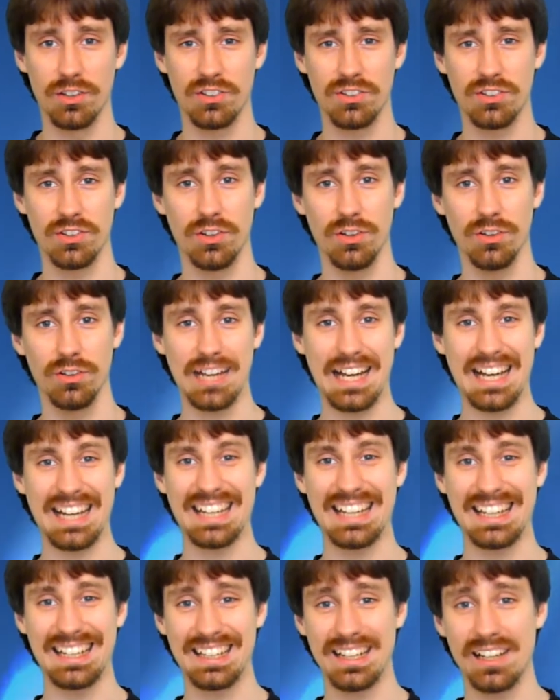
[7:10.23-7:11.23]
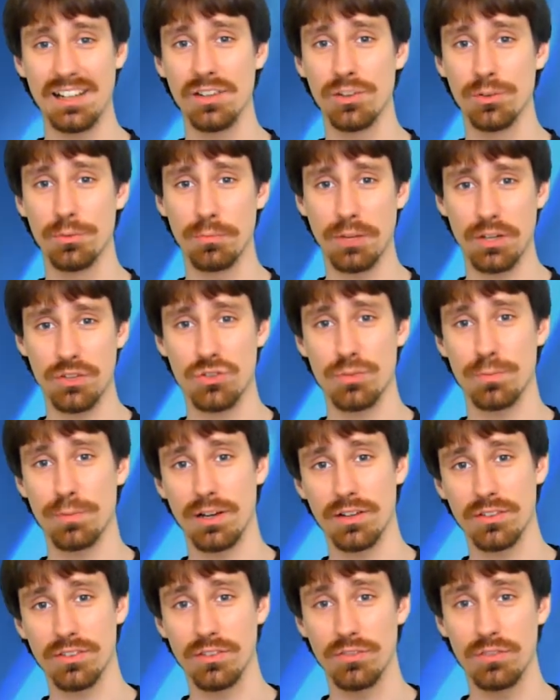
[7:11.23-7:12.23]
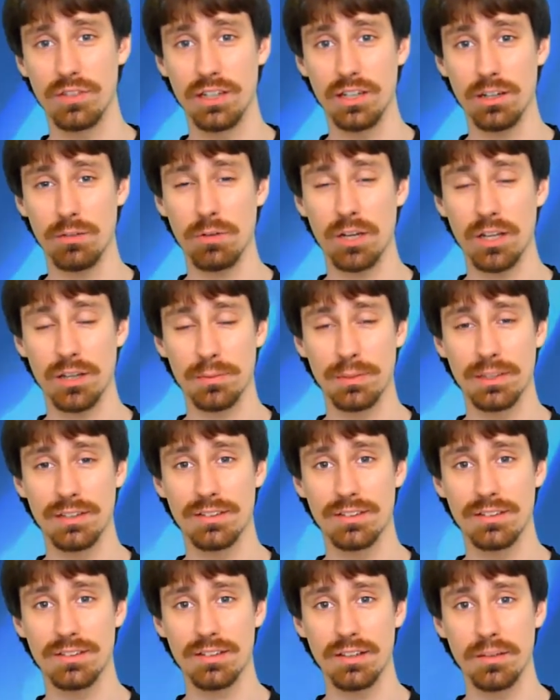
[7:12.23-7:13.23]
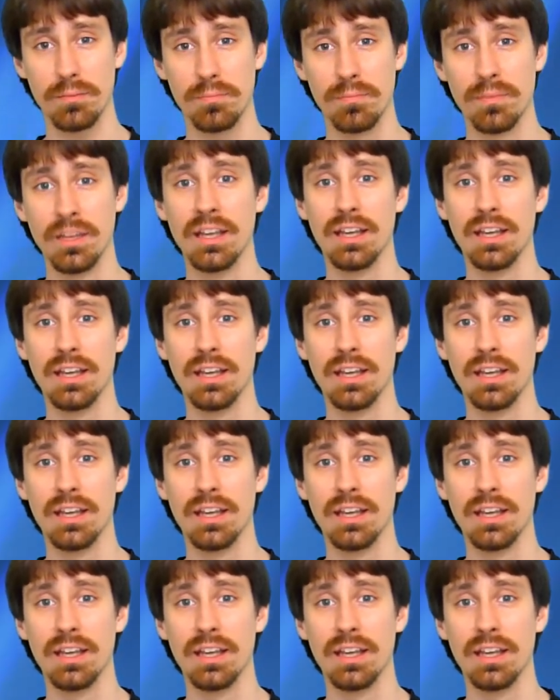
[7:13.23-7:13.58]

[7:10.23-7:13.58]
So I can't tell you much about the fleet advancement system,